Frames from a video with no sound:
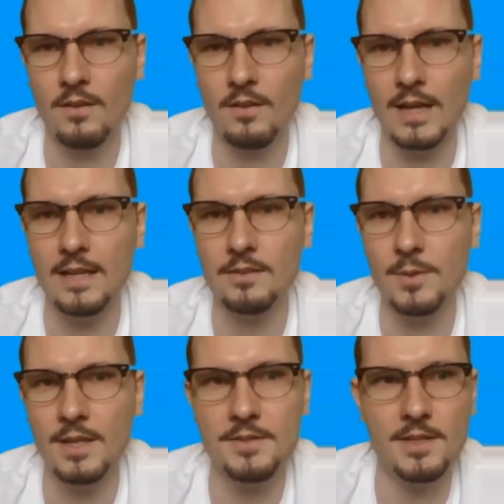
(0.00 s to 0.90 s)
And we
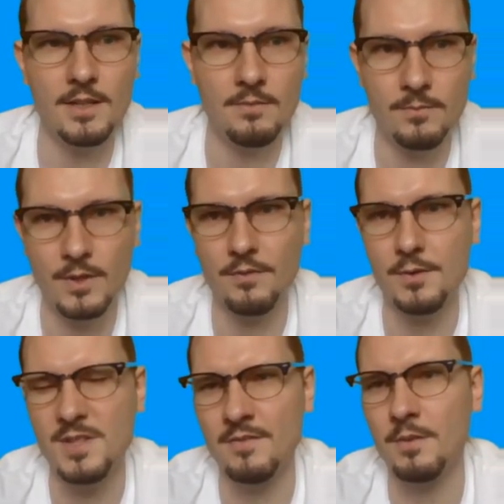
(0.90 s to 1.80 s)
can see we have
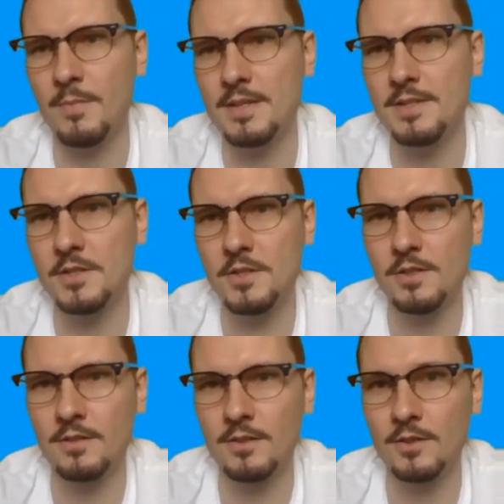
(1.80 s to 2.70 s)
received the message
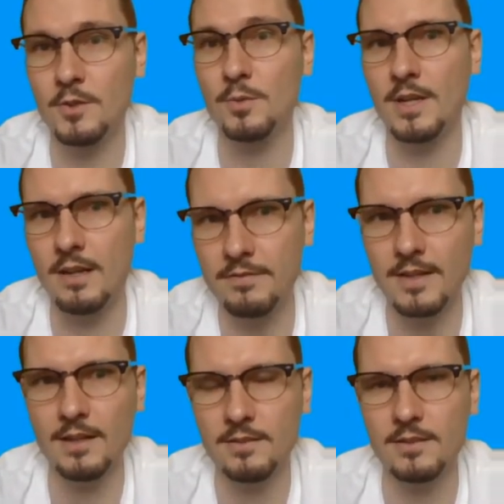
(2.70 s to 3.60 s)
through the
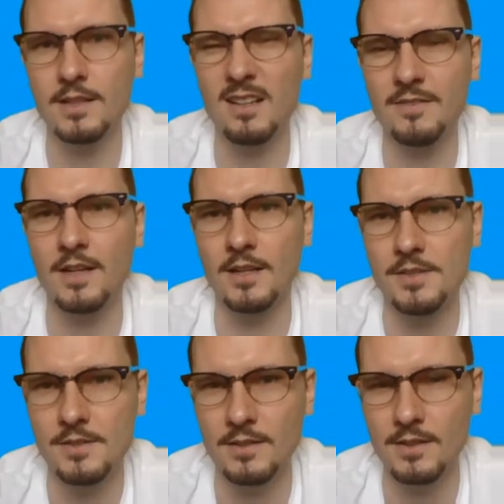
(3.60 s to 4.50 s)
Kafka. The Kafka
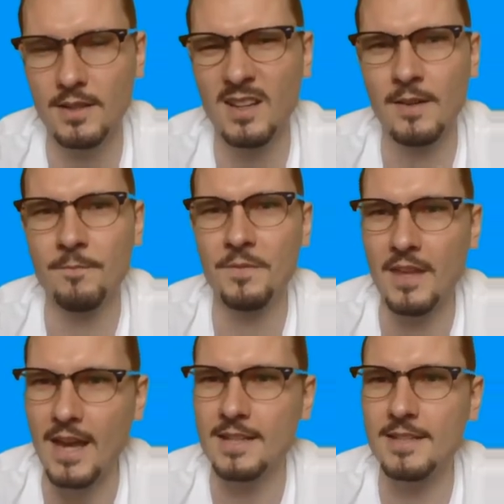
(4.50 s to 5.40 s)
is
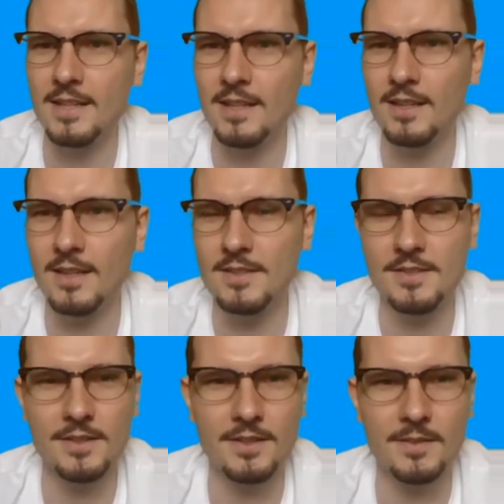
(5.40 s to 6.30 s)
acting as
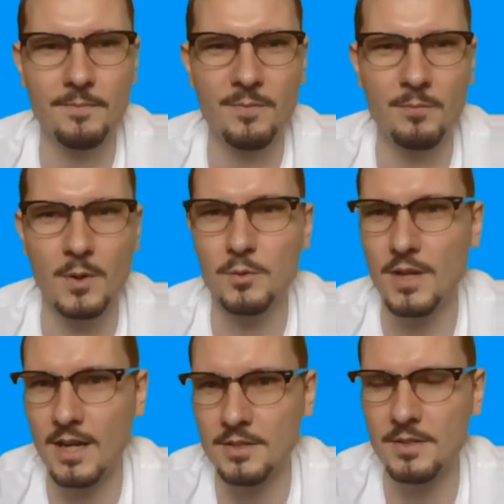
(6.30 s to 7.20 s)
a
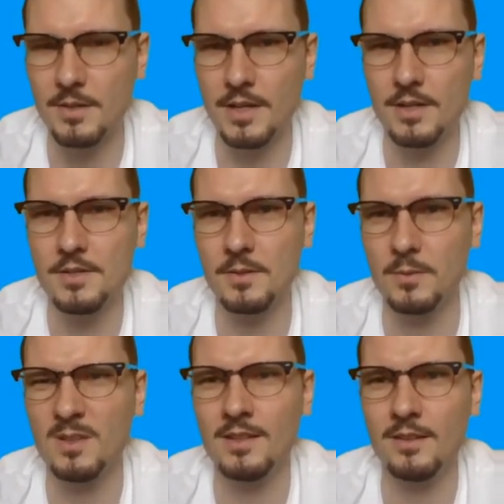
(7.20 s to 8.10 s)
broadcaster here, so
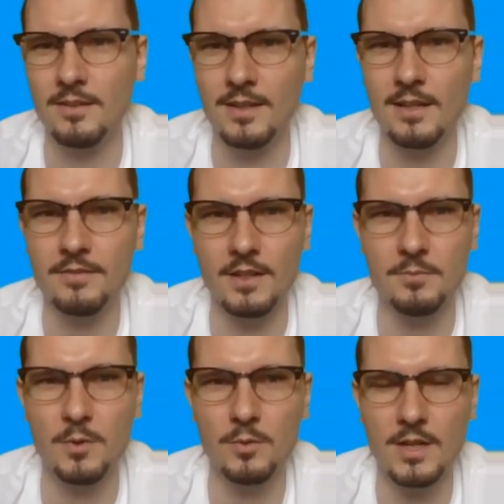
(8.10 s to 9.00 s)
the Kafka has
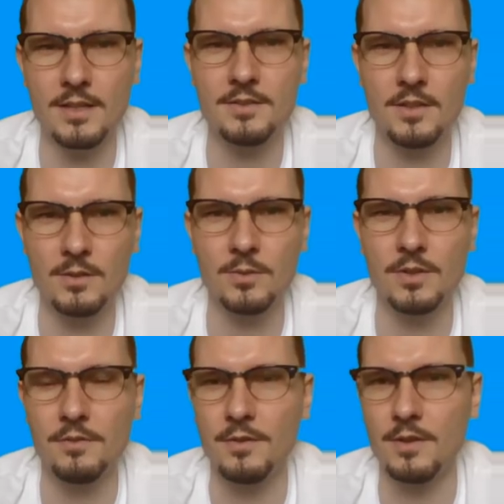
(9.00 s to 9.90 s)
broadcasted to the
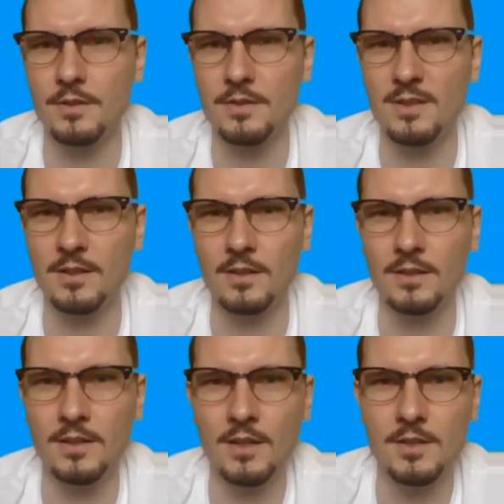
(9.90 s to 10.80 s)
different
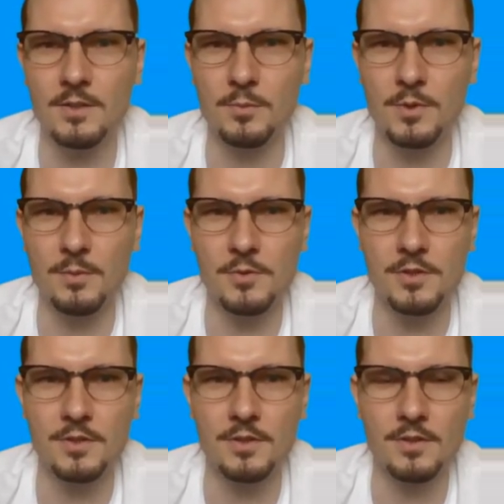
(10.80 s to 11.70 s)
subscriptions